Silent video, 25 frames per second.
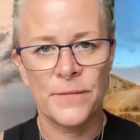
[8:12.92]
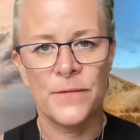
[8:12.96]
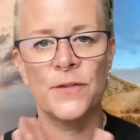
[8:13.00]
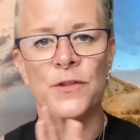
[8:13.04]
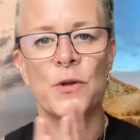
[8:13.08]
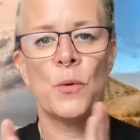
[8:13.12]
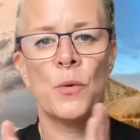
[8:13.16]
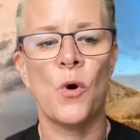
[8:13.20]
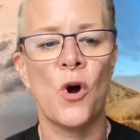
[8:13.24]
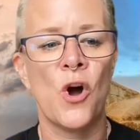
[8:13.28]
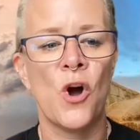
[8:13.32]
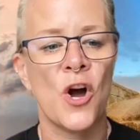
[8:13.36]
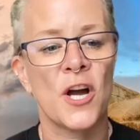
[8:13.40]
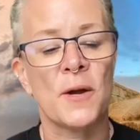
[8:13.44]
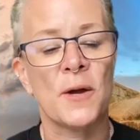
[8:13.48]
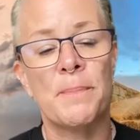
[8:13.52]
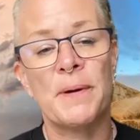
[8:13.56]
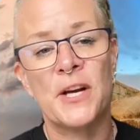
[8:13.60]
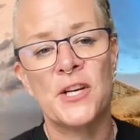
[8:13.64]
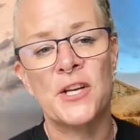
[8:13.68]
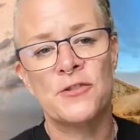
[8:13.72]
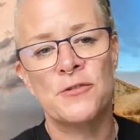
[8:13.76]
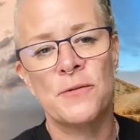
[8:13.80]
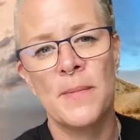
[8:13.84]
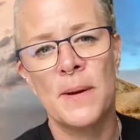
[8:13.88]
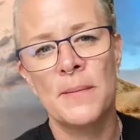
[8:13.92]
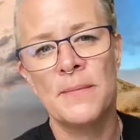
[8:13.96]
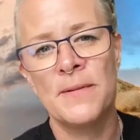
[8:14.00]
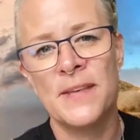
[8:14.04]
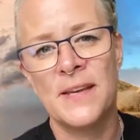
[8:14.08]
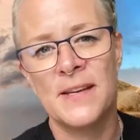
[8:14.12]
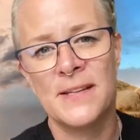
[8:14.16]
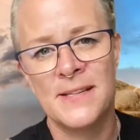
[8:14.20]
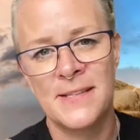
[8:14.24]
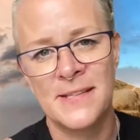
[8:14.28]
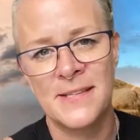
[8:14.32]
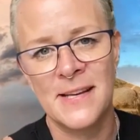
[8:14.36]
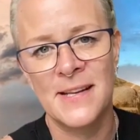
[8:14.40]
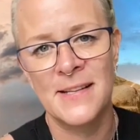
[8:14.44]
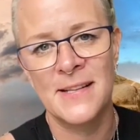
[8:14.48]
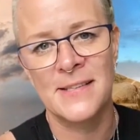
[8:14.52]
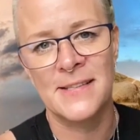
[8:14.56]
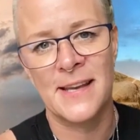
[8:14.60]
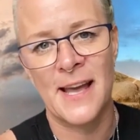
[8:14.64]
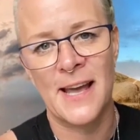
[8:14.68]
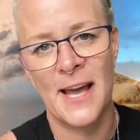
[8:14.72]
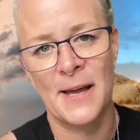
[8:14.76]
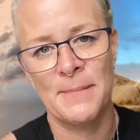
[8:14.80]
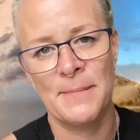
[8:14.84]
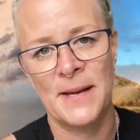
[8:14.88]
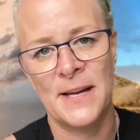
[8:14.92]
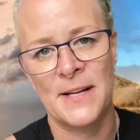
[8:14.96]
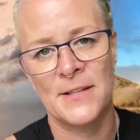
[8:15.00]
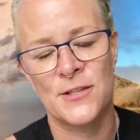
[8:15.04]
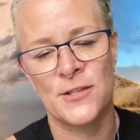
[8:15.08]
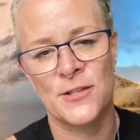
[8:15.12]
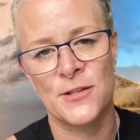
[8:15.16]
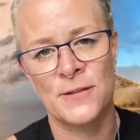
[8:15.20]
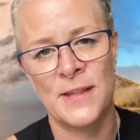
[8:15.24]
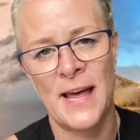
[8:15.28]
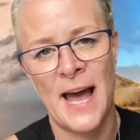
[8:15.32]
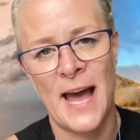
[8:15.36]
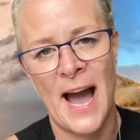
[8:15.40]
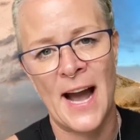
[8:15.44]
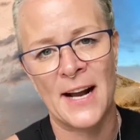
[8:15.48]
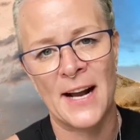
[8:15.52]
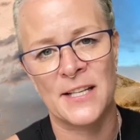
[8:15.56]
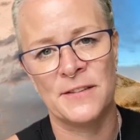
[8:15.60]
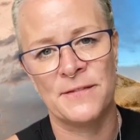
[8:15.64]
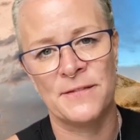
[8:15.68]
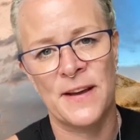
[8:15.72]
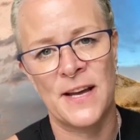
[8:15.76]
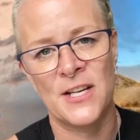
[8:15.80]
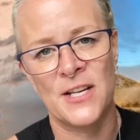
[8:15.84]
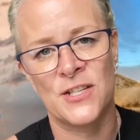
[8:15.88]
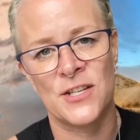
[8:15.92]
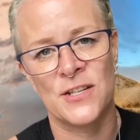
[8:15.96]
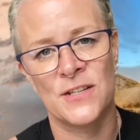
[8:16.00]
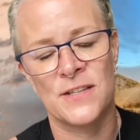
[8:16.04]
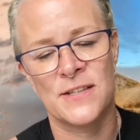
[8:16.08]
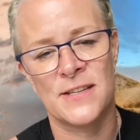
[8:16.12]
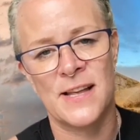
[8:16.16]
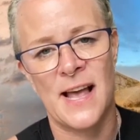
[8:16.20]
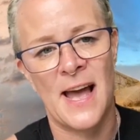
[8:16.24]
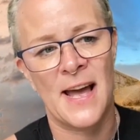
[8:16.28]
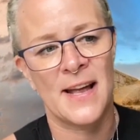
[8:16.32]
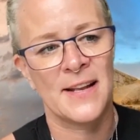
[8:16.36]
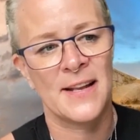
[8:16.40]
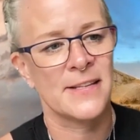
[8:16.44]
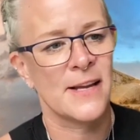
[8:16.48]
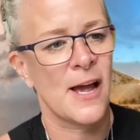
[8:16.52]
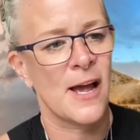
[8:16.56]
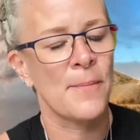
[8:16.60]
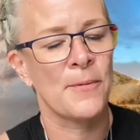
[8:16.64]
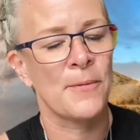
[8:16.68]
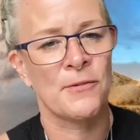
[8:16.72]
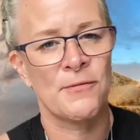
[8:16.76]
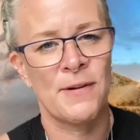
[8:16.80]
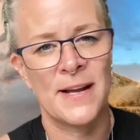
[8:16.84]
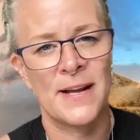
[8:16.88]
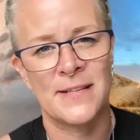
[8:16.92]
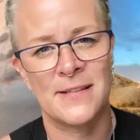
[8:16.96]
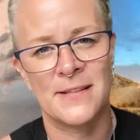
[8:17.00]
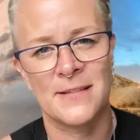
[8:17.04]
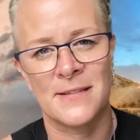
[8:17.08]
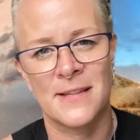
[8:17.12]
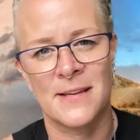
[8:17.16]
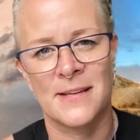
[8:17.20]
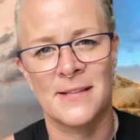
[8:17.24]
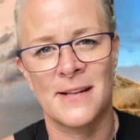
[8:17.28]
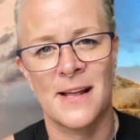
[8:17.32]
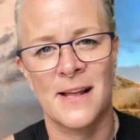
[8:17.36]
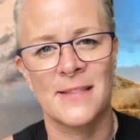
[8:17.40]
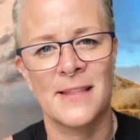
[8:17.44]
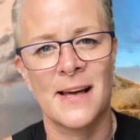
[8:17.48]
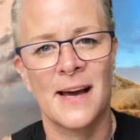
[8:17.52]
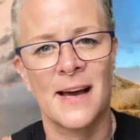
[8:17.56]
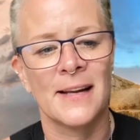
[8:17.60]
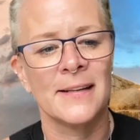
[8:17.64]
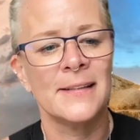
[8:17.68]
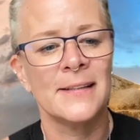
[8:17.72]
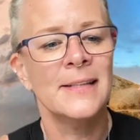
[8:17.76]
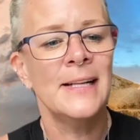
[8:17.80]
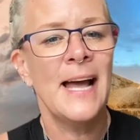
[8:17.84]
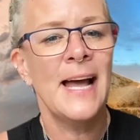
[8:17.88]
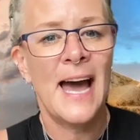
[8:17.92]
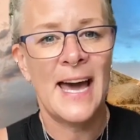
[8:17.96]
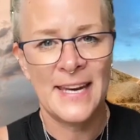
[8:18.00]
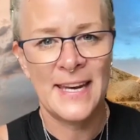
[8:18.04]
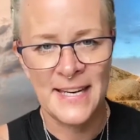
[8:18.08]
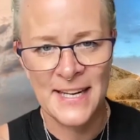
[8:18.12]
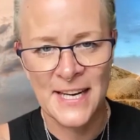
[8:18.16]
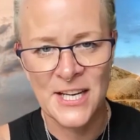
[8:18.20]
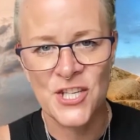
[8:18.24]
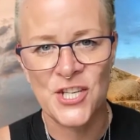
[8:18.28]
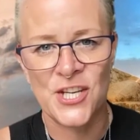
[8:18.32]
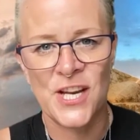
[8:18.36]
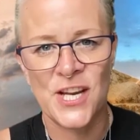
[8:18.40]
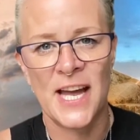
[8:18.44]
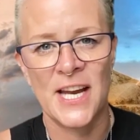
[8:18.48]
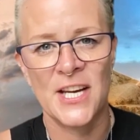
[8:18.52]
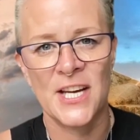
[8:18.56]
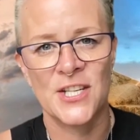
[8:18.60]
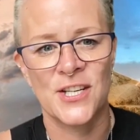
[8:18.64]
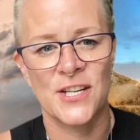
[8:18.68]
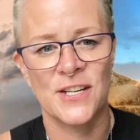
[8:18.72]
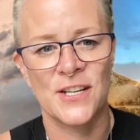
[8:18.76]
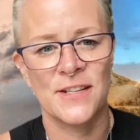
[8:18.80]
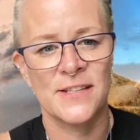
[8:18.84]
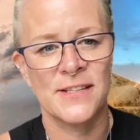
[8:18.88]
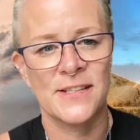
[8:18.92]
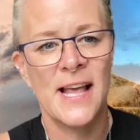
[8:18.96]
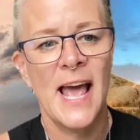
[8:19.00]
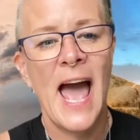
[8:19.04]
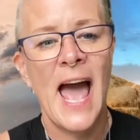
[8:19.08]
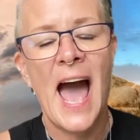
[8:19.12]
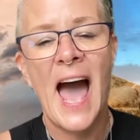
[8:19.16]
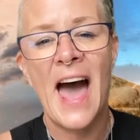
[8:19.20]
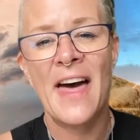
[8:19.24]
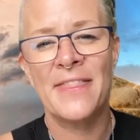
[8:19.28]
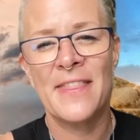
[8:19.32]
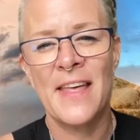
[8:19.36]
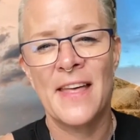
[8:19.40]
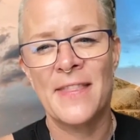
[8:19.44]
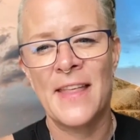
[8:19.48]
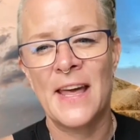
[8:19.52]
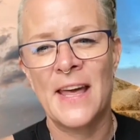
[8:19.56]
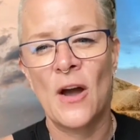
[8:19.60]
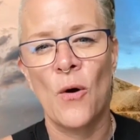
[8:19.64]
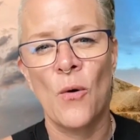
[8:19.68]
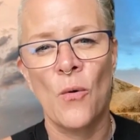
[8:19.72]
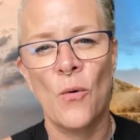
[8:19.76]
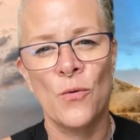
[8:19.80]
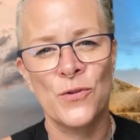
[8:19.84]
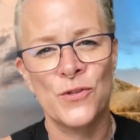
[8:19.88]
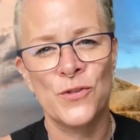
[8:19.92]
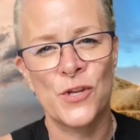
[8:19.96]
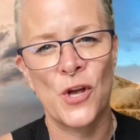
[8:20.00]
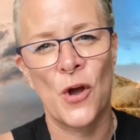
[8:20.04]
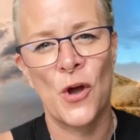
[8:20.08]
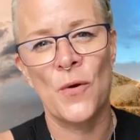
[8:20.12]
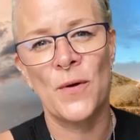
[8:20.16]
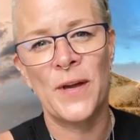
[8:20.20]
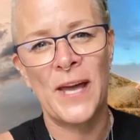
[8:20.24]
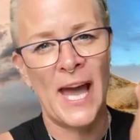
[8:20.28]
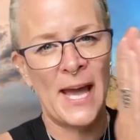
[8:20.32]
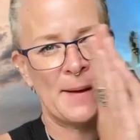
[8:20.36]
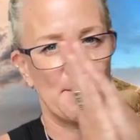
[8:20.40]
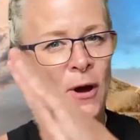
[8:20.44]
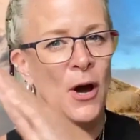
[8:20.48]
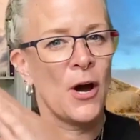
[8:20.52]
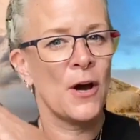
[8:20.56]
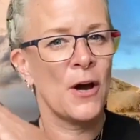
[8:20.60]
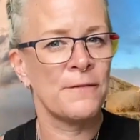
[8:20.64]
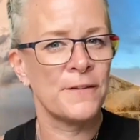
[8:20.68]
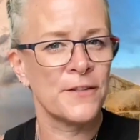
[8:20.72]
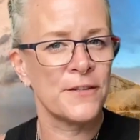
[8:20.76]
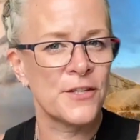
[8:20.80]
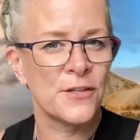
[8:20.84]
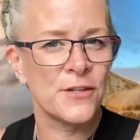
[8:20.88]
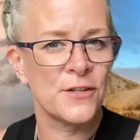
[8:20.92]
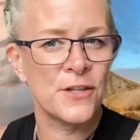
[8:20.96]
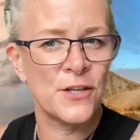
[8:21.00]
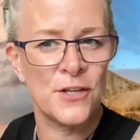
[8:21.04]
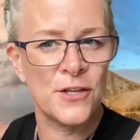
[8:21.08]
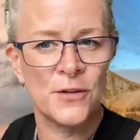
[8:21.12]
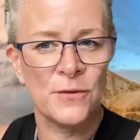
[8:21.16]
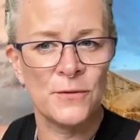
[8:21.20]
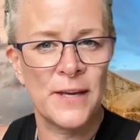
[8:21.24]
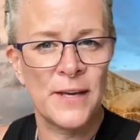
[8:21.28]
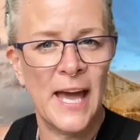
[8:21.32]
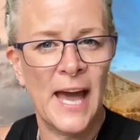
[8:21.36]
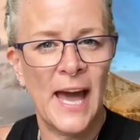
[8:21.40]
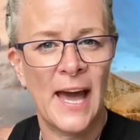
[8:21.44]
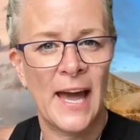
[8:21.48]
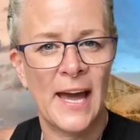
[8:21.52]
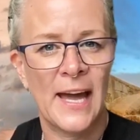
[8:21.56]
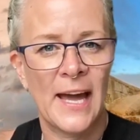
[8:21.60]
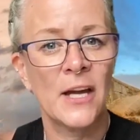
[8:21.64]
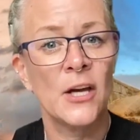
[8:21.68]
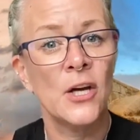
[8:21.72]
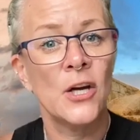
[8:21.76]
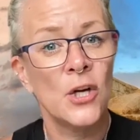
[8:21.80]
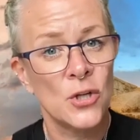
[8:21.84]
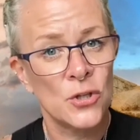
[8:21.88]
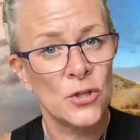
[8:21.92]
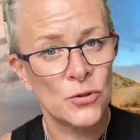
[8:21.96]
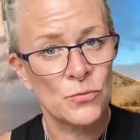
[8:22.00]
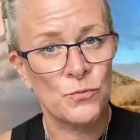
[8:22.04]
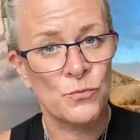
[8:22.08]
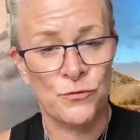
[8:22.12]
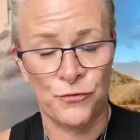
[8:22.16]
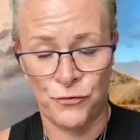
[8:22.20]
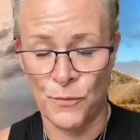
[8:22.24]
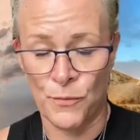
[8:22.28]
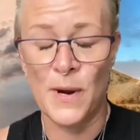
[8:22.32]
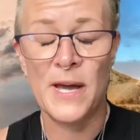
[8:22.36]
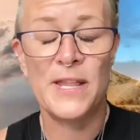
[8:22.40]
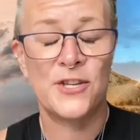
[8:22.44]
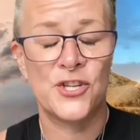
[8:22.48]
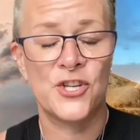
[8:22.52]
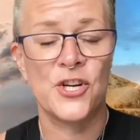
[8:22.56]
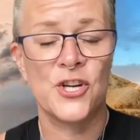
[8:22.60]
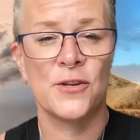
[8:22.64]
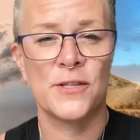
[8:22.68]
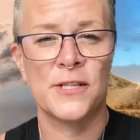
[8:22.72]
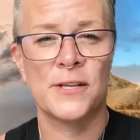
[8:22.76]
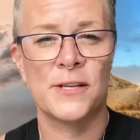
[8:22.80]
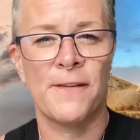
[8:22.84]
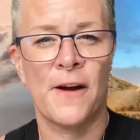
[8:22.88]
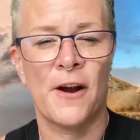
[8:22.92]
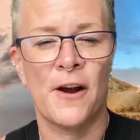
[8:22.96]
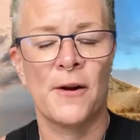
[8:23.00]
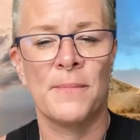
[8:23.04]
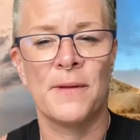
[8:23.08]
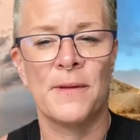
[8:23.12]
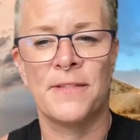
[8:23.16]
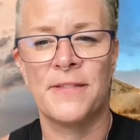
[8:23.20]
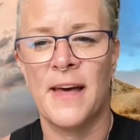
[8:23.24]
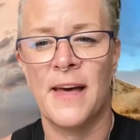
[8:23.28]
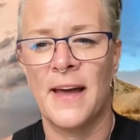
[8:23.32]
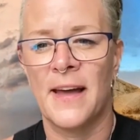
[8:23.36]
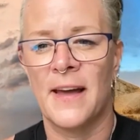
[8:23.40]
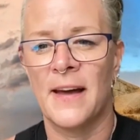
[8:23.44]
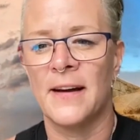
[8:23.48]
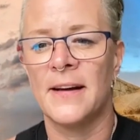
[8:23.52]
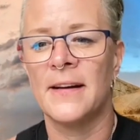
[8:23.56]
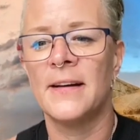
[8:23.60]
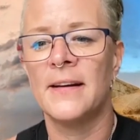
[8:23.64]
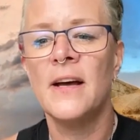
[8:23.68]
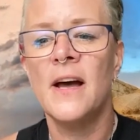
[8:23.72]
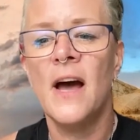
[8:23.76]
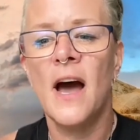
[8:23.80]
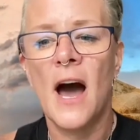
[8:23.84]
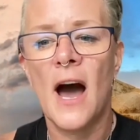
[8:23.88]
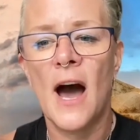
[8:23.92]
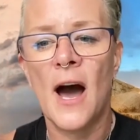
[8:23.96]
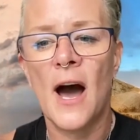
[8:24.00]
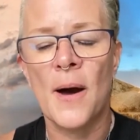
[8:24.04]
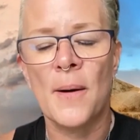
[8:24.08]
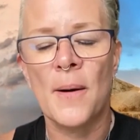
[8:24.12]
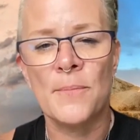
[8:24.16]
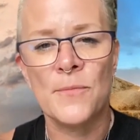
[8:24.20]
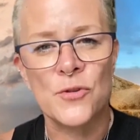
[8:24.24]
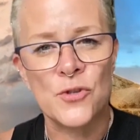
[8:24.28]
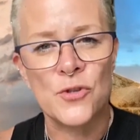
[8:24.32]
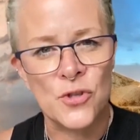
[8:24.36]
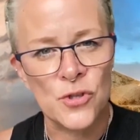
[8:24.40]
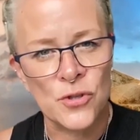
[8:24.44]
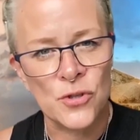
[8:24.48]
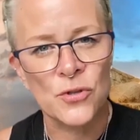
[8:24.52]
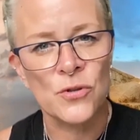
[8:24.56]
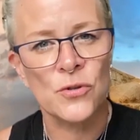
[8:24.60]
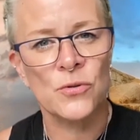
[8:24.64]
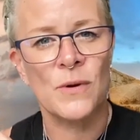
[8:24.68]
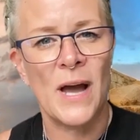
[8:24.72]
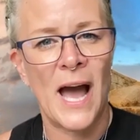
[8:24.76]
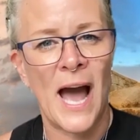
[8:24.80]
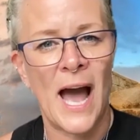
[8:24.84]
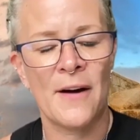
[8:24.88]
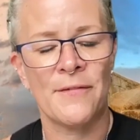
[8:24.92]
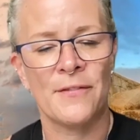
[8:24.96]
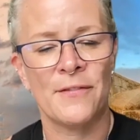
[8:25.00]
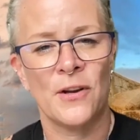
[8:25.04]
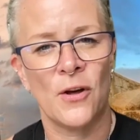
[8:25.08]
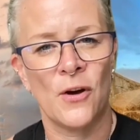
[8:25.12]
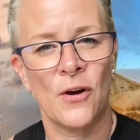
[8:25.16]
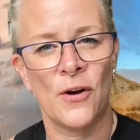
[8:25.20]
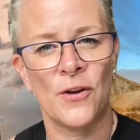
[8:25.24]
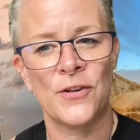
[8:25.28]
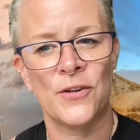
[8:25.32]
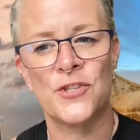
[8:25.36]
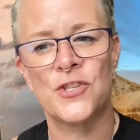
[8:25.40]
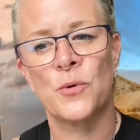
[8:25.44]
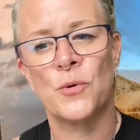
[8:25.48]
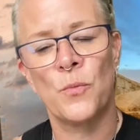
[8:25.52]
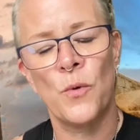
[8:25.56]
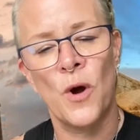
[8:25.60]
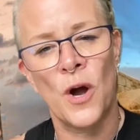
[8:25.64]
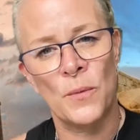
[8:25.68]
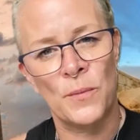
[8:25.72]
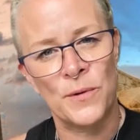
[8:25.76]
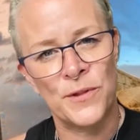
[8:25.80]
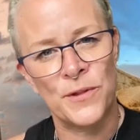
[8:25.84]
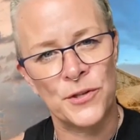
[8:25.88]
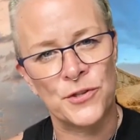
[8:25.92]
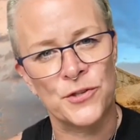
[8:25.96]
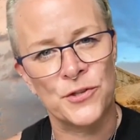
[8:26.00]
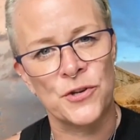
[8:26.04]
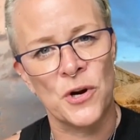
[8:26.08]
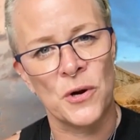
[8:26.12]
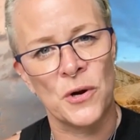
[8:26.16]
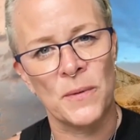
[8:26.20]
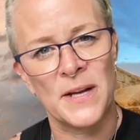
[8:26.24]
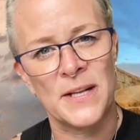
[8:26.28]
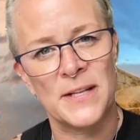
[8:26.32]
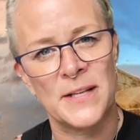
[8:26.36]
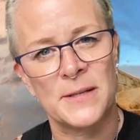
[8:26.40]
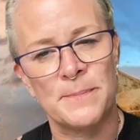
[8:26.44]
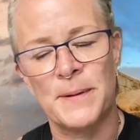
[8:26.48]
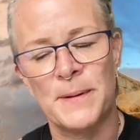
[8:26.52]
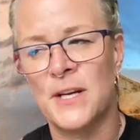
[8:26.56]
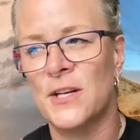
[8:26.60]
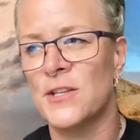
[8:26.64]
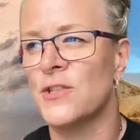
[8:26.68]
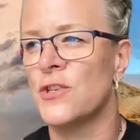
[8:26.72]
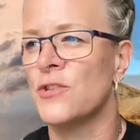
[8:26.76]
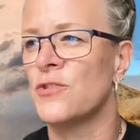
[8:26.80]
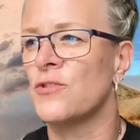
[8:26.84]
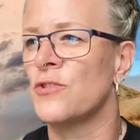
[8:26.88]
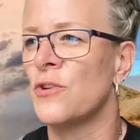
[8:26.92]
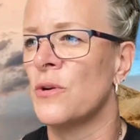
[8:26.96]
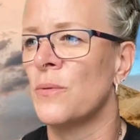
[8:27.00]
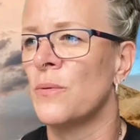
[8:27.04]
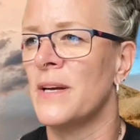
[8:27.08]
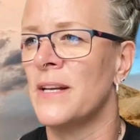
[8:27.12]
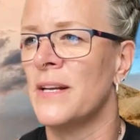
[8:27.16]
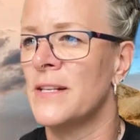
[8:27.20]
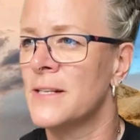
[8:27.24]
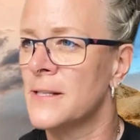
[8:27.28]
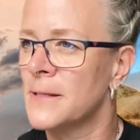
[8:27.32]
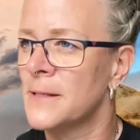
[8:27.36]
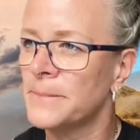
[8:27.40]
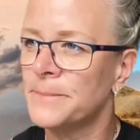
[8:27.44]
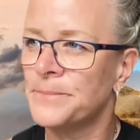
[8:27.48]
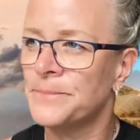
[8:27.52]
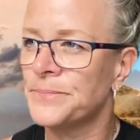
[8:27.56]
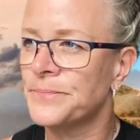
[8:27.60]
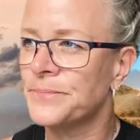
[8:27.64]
the work. Because remember, the Essenes came here to do their activations and upgrades and things like that, and initiations. And then they also came over to the UK with Joseph Arimathea to Avalon to work with the Druids, because the Druids,